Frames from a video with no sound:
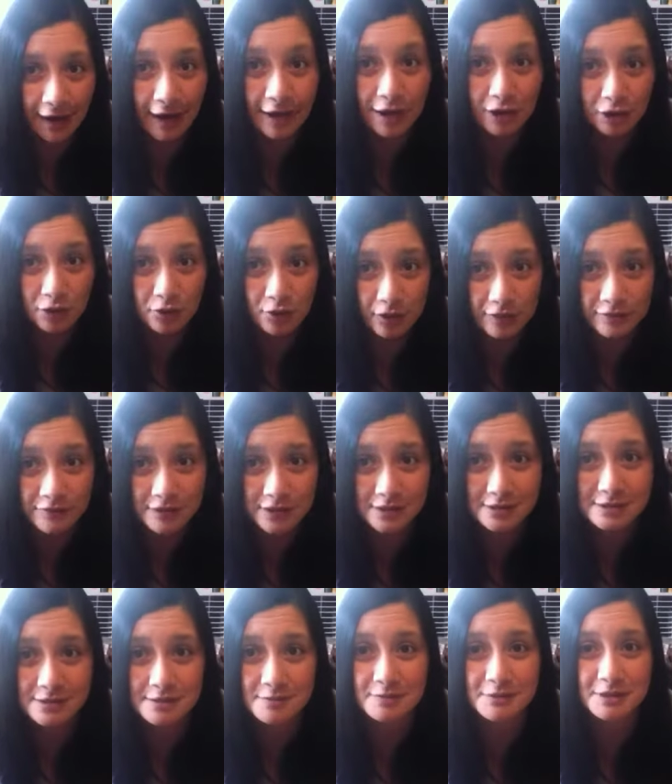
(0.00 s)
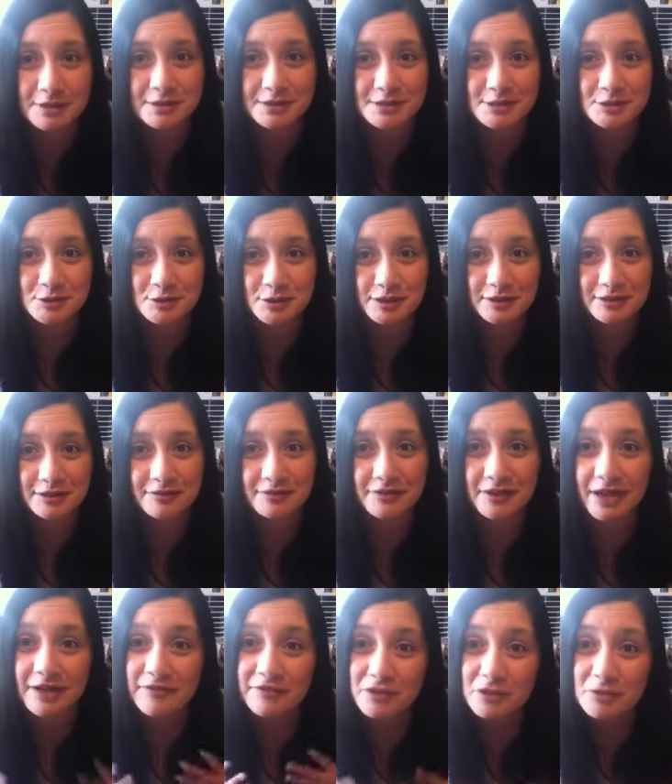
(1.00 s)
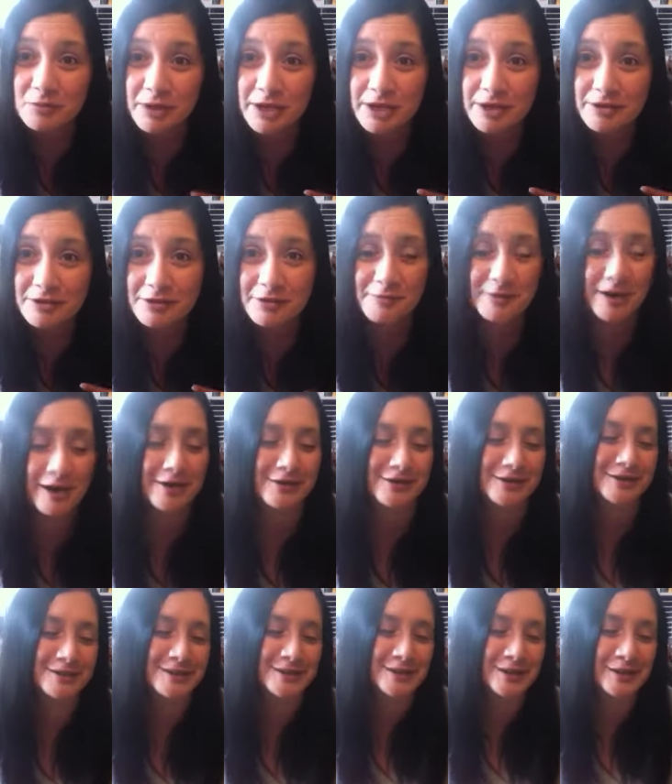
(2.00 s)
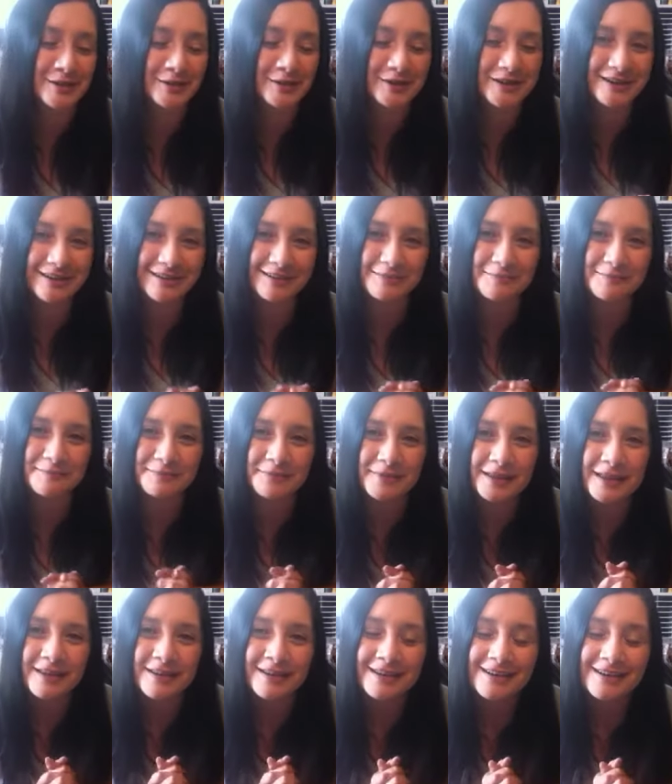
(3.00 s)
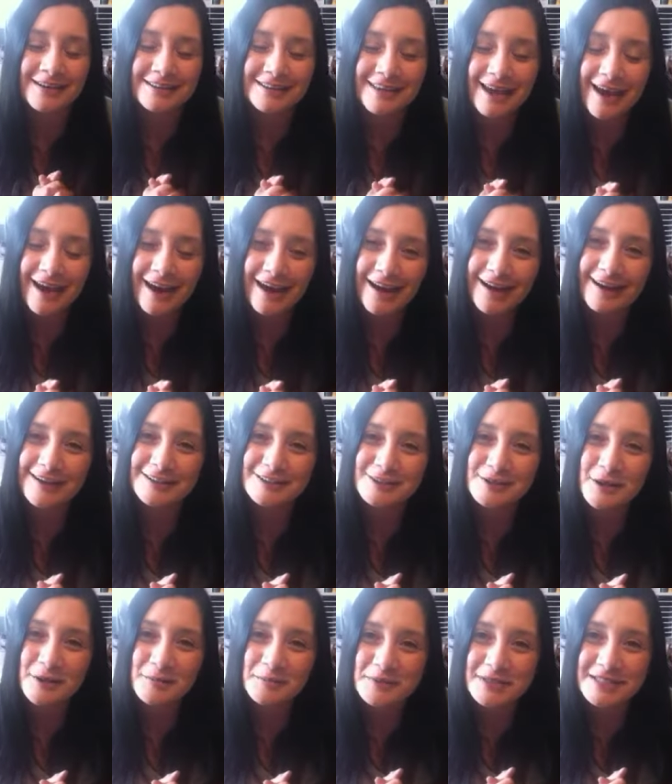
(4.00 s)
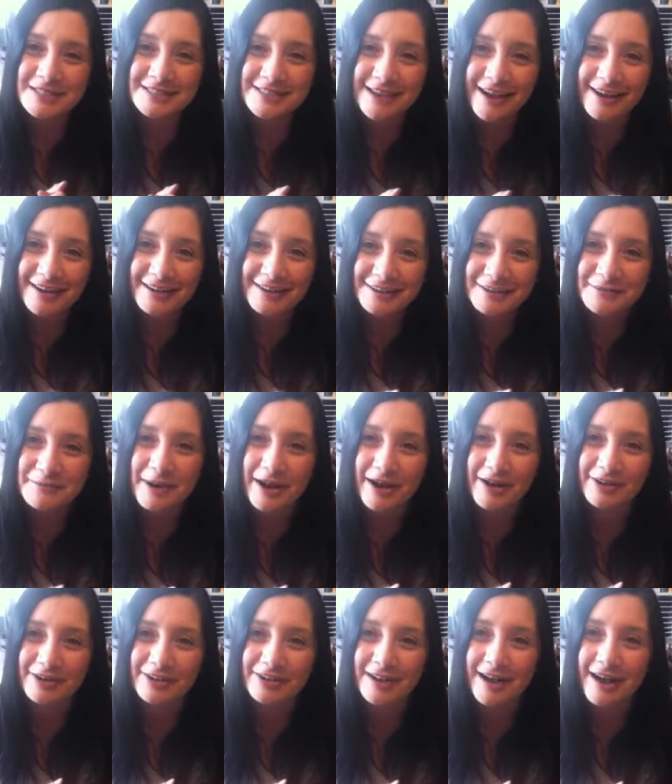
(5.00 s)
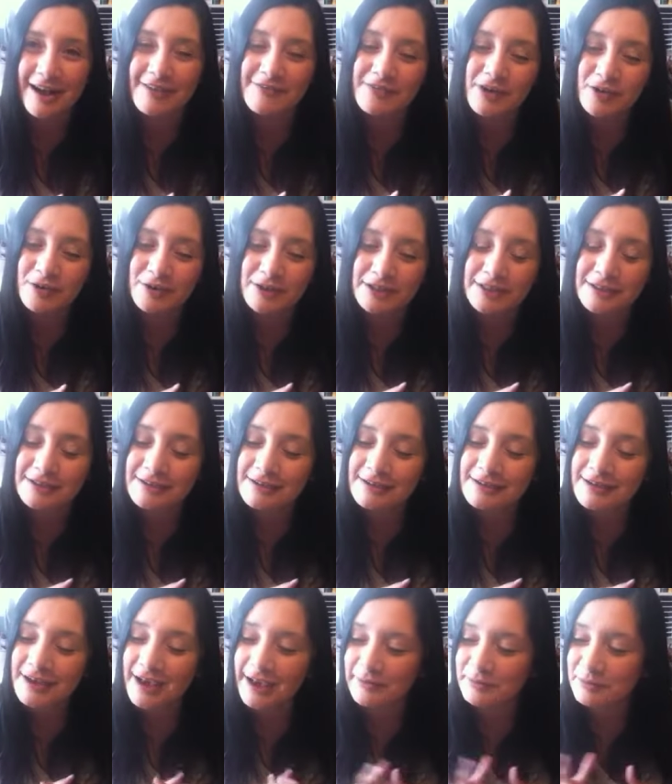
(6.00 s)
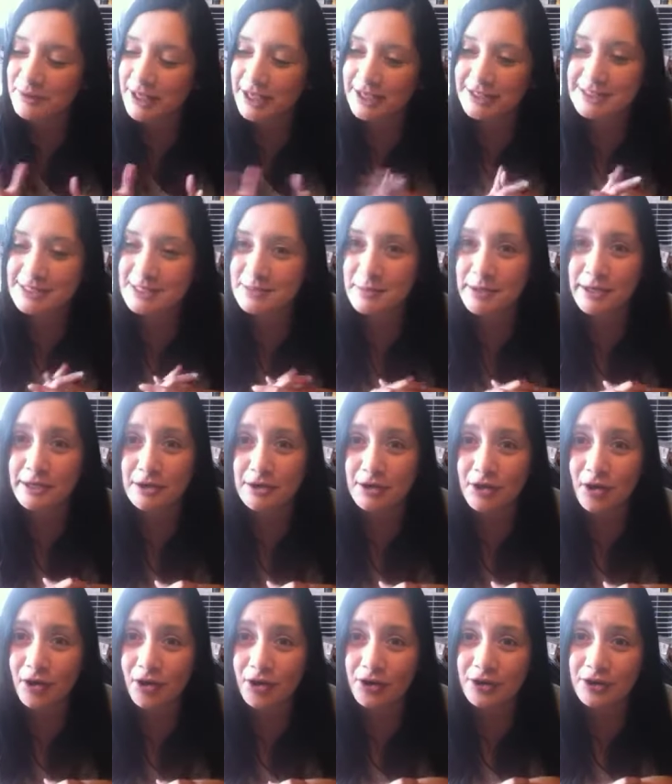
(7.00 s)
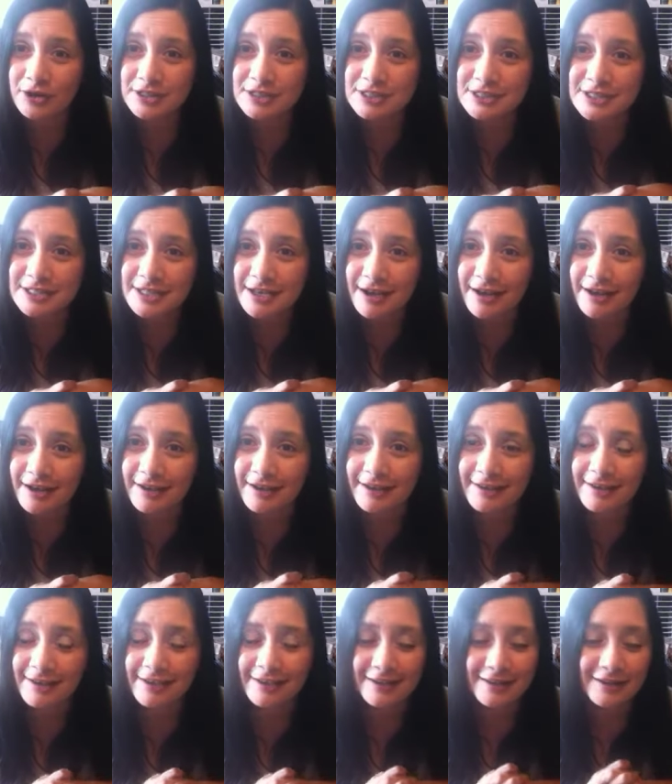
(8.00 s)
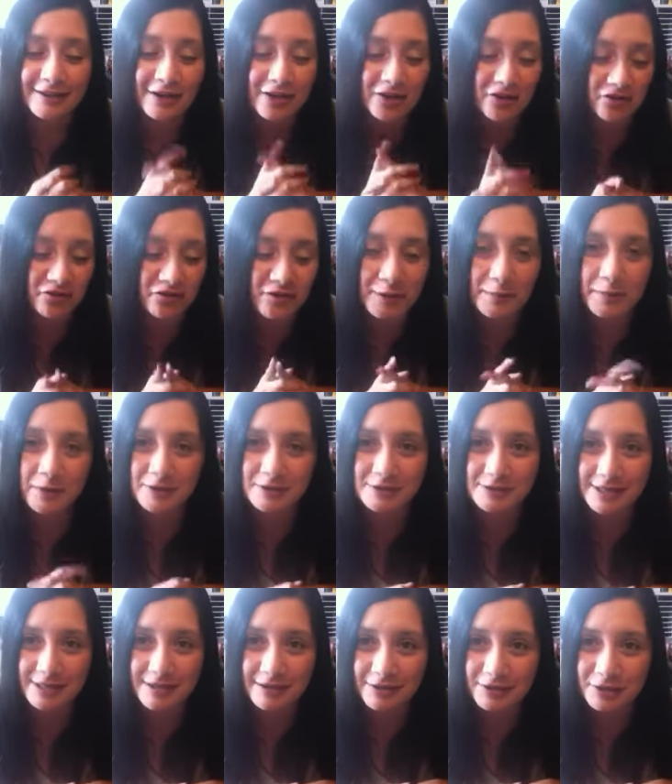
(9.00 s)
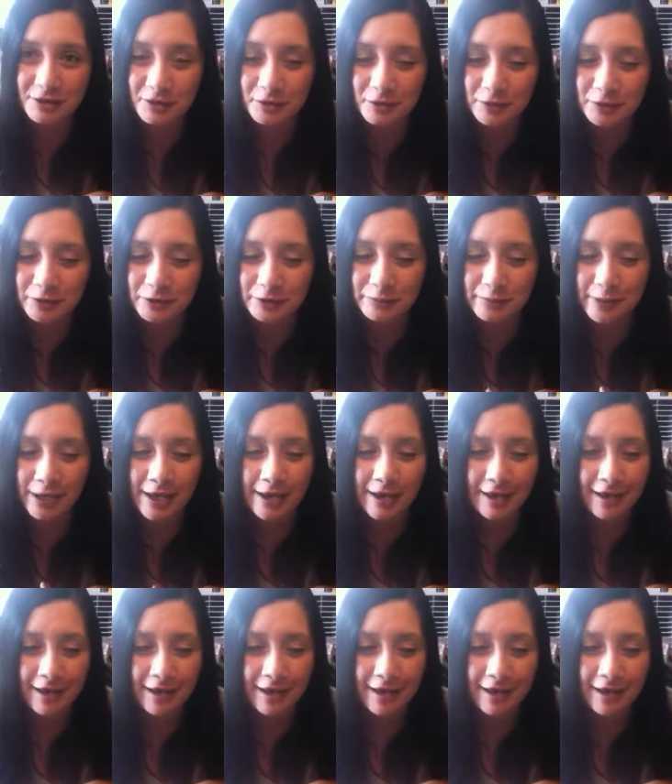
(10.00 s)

I know I've done something constructive and I feel better about it. So, um, yeah, so I'm excited about it. I've already uh, had plans to make a card tonight and hopefully post that on the group.